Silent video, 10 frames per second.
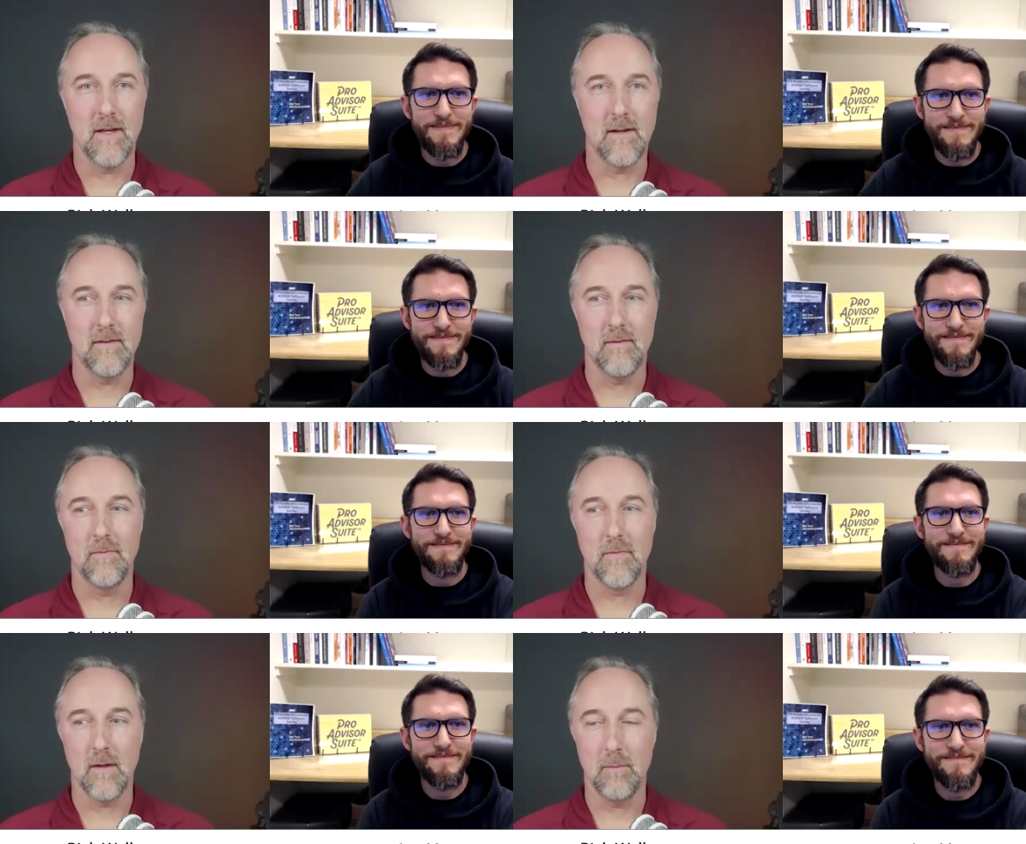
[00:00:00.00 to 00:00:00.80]
Speaker 1: uh,
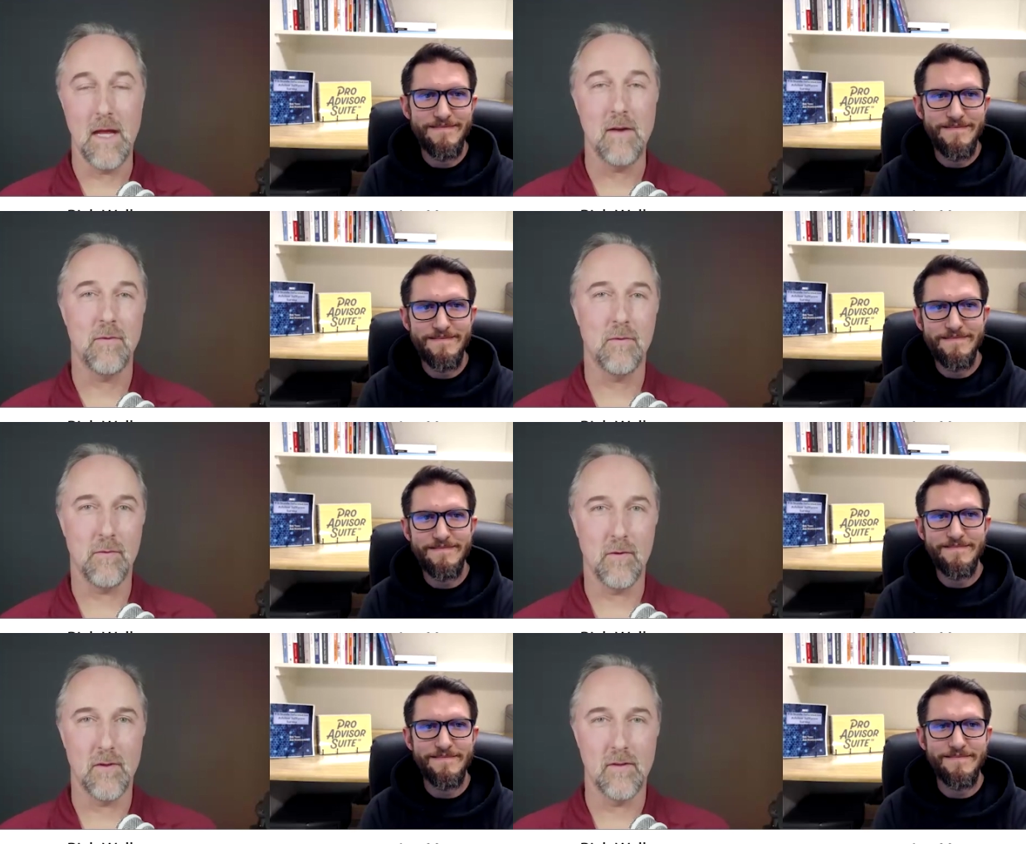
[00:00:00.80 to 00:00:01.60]
platform
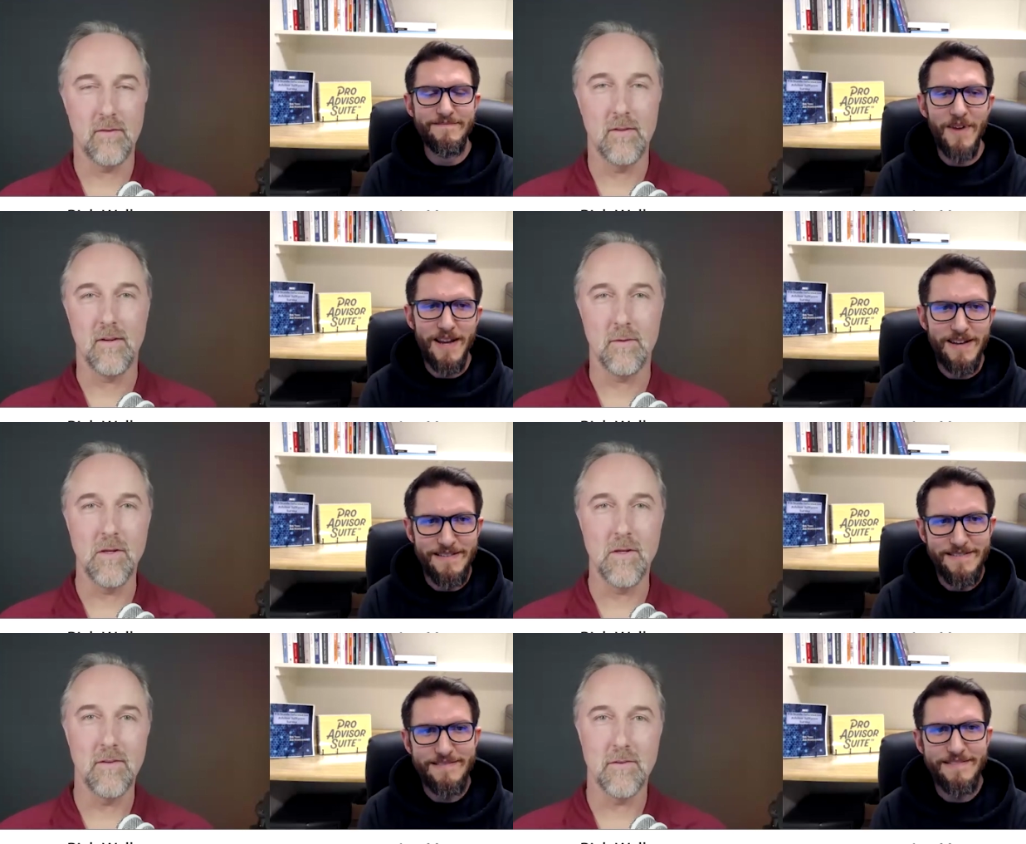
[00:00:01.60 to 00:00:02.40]
for these right.
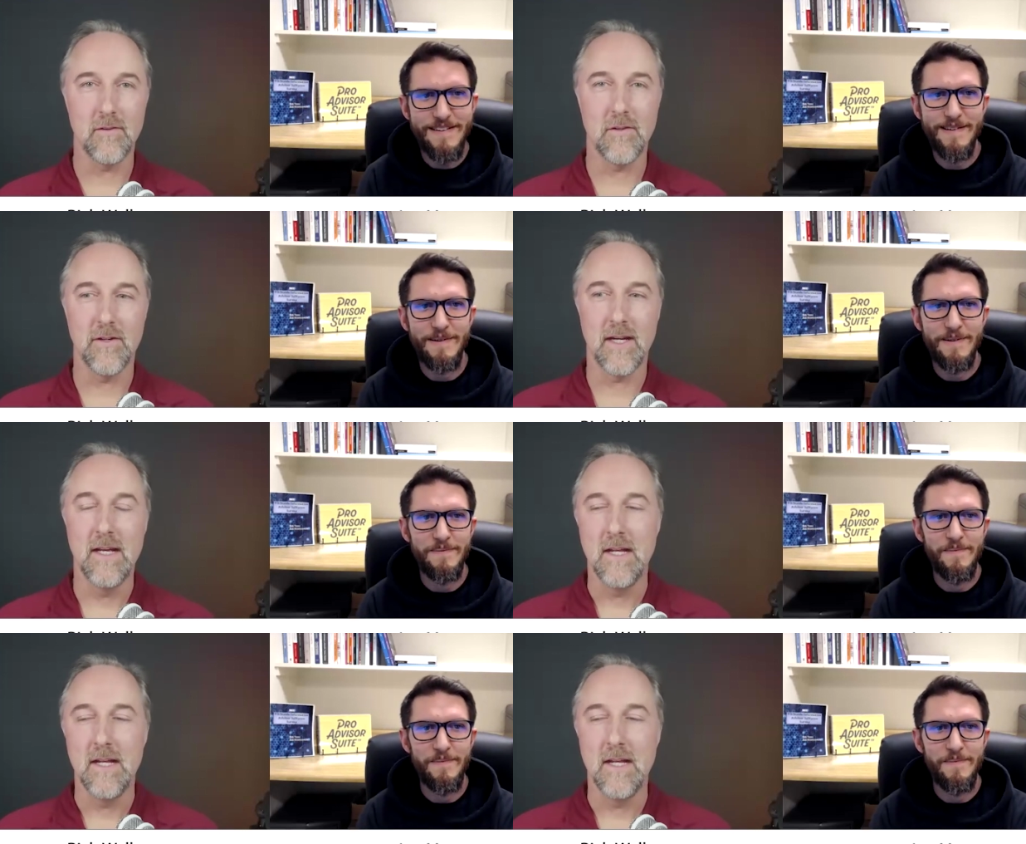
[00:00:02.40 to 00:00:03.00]
communities you're doing.